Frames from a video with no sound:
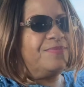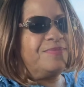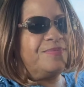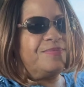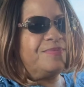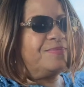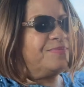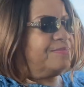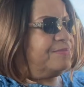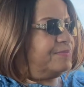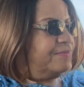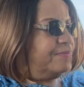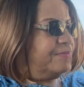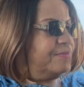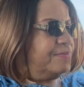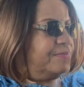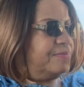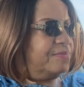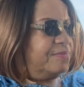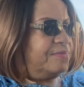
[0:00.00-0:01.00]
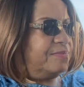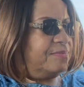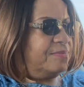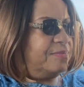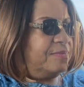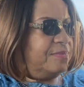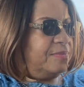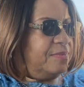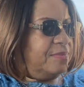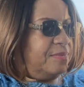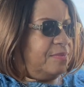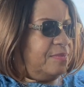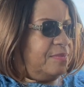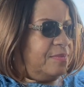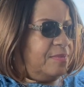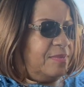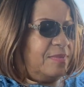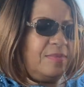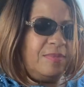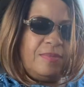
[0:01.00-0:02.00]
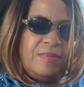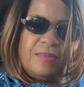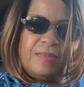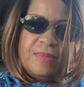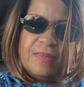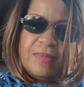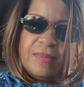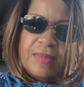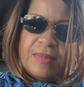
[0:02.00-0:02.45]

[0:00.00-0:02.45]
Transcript: (silence)